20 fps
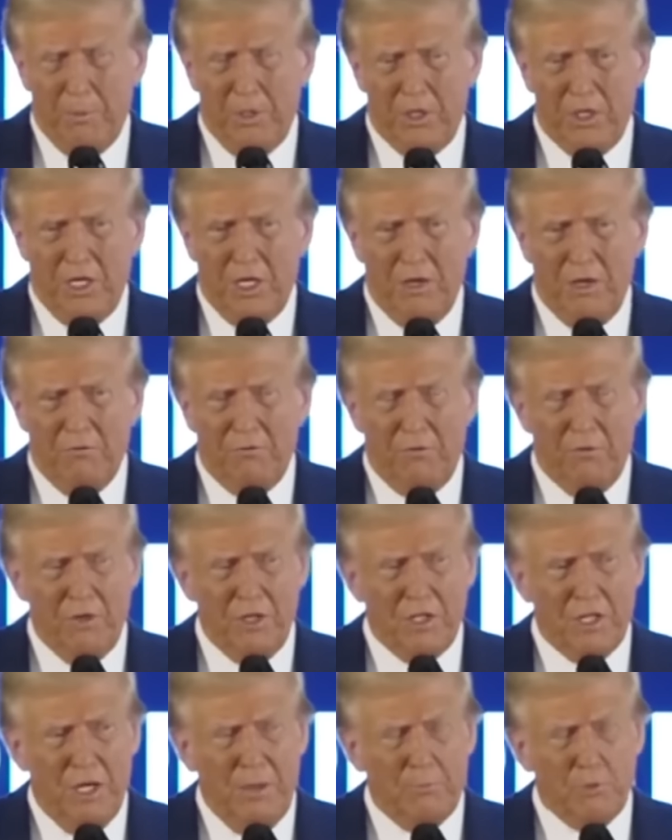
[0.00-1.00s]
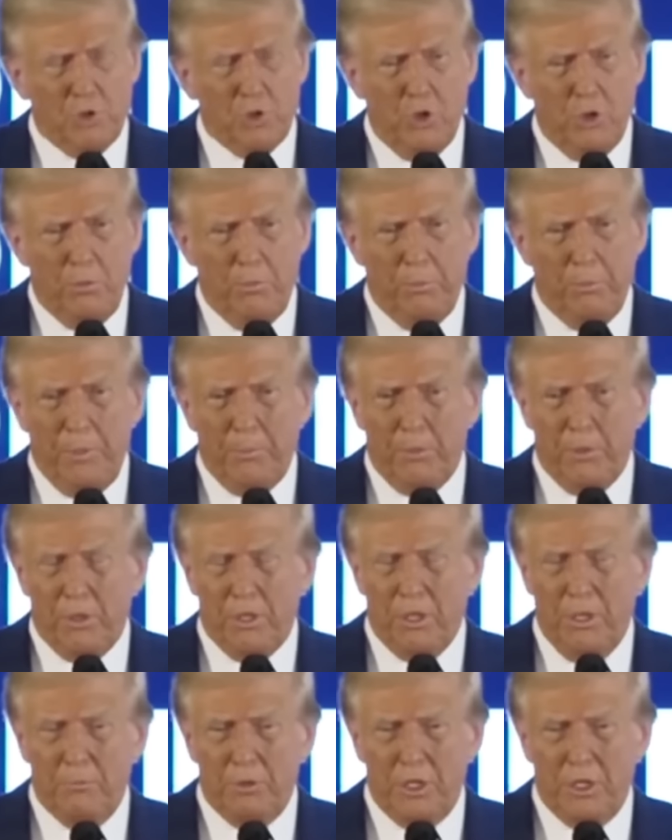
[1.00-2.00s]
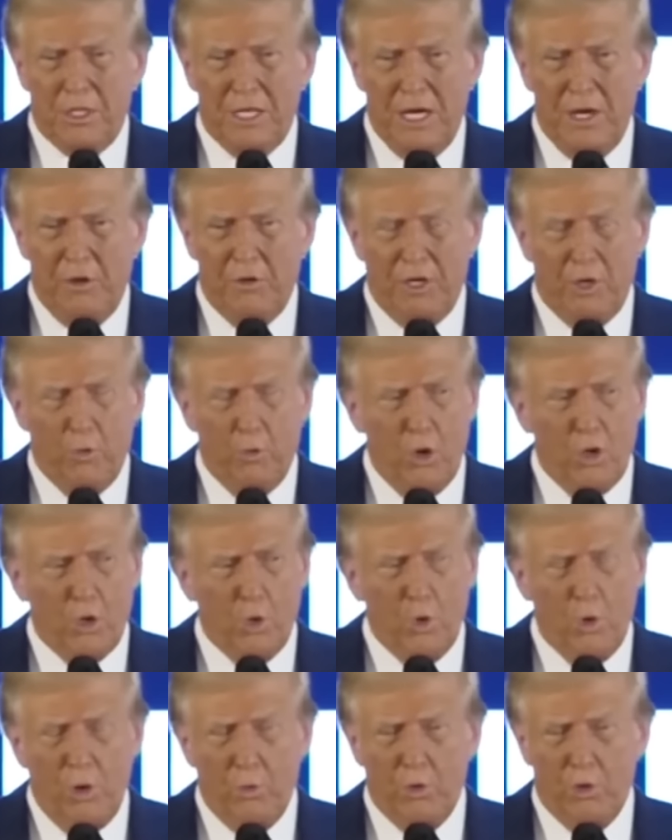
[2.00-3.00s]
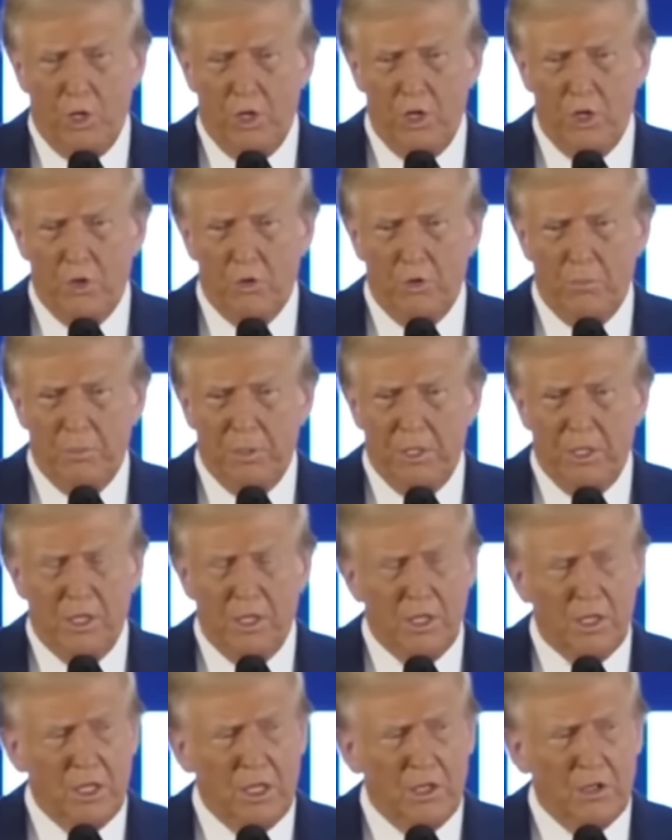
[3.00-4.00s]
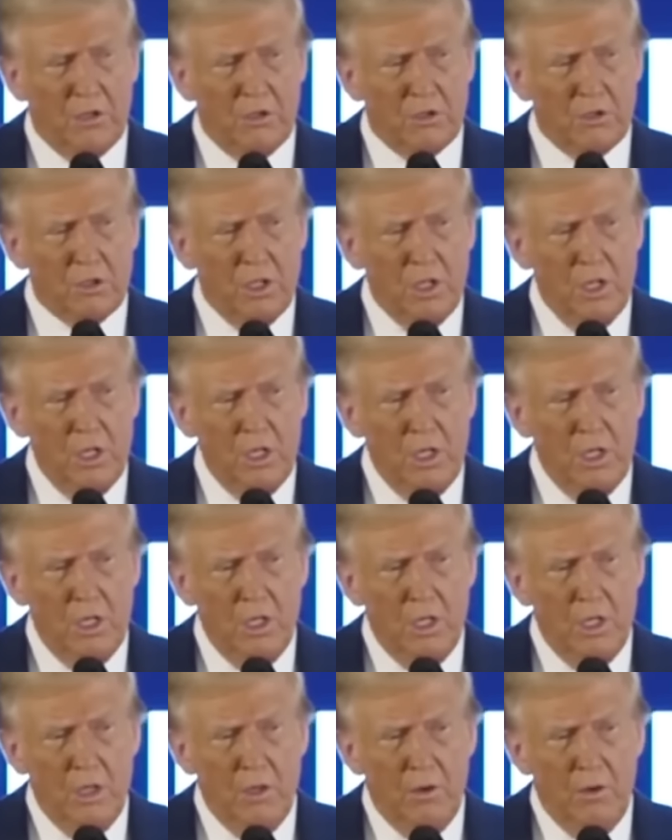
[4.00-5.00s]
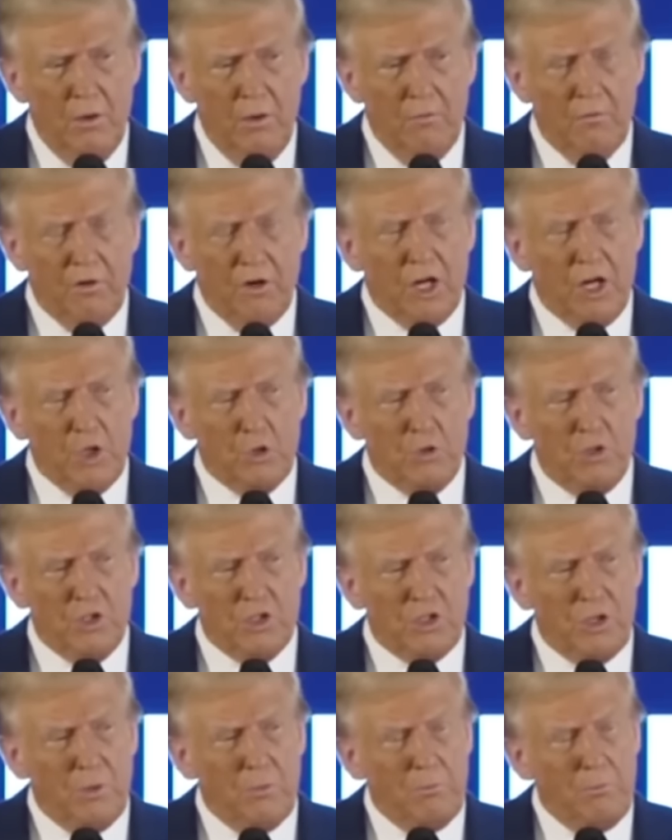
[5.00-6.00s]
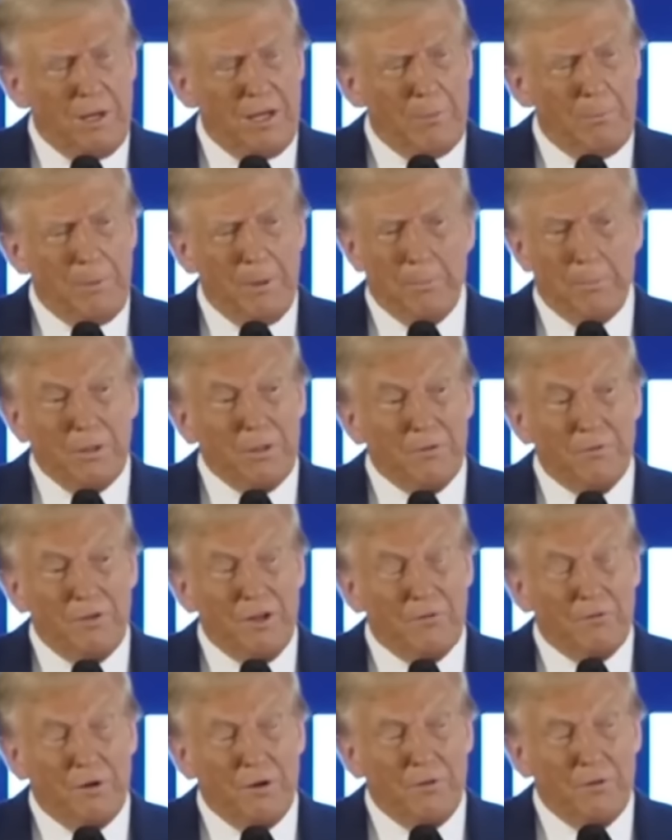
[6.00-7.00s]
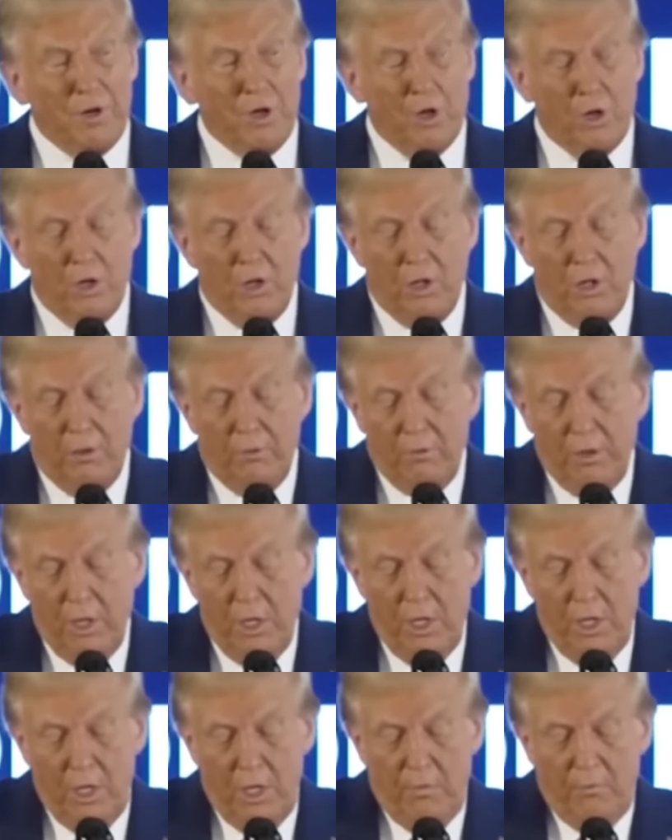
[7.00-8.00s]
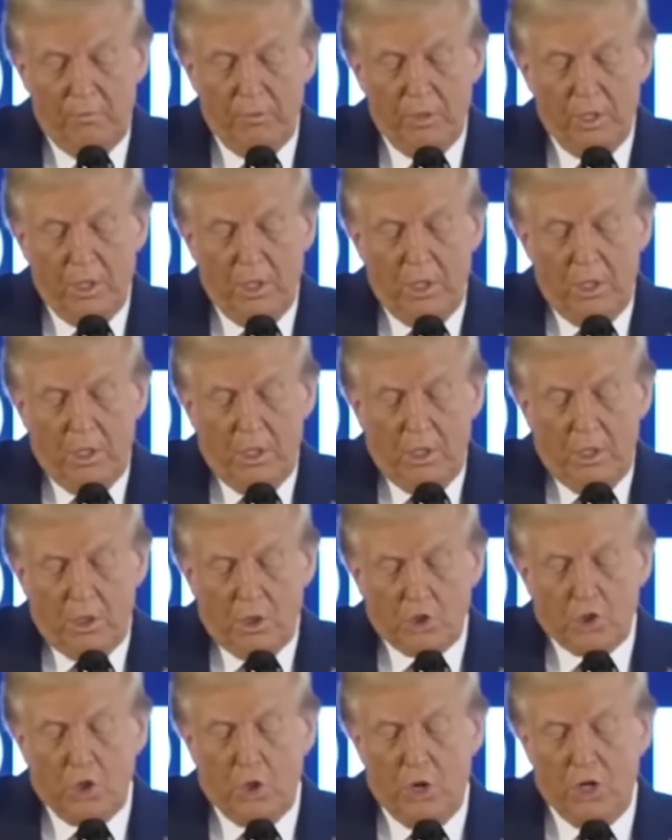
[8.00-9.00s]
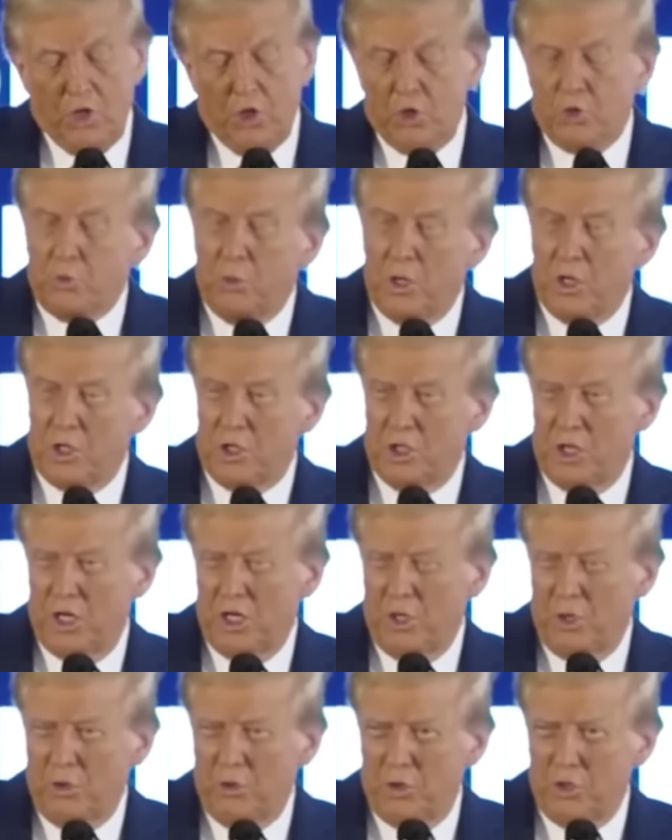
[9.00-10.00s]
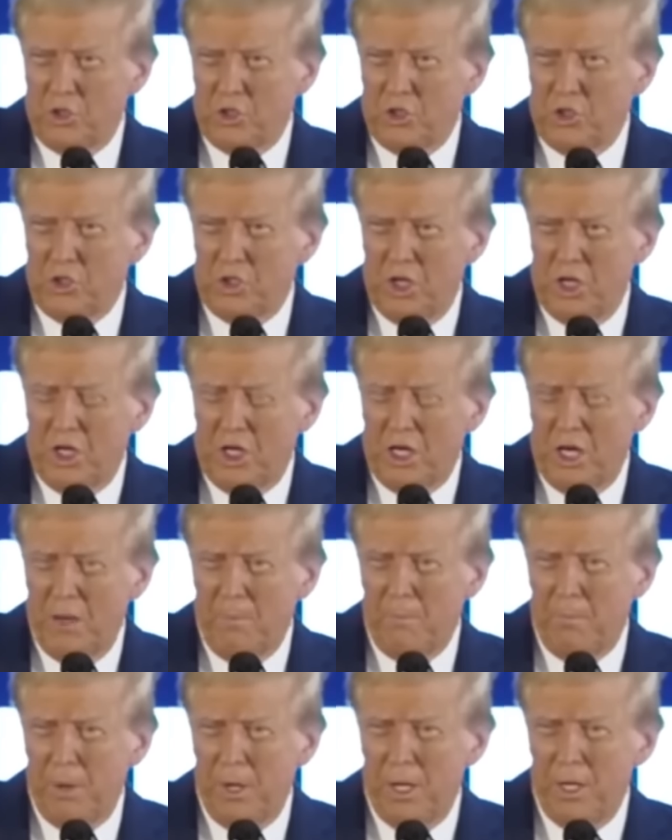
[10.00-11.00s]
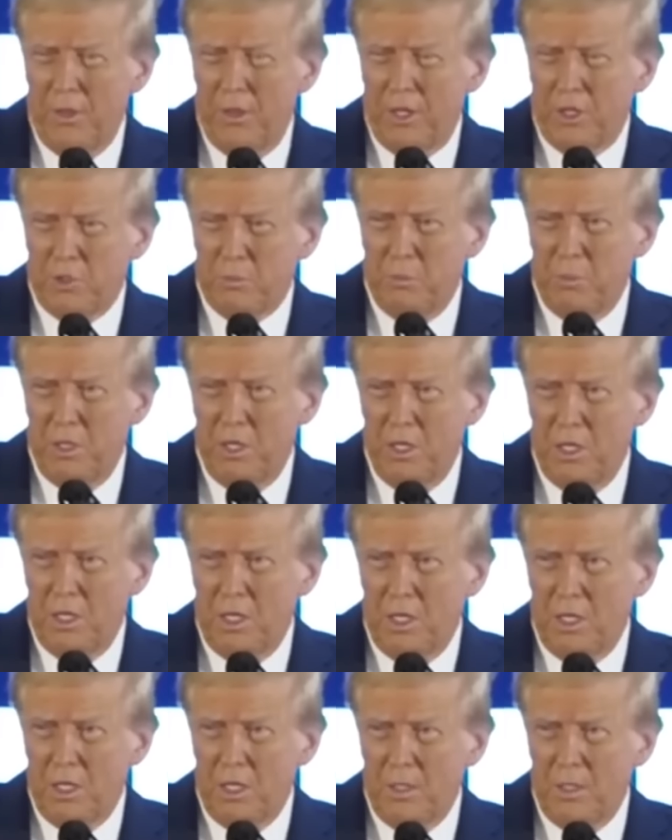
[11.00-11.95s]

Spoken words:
but they give every time certain people come to town, they walk away with $100 million for countries that many people have never even heard of. So I just want to tell you, this is a campaign that's been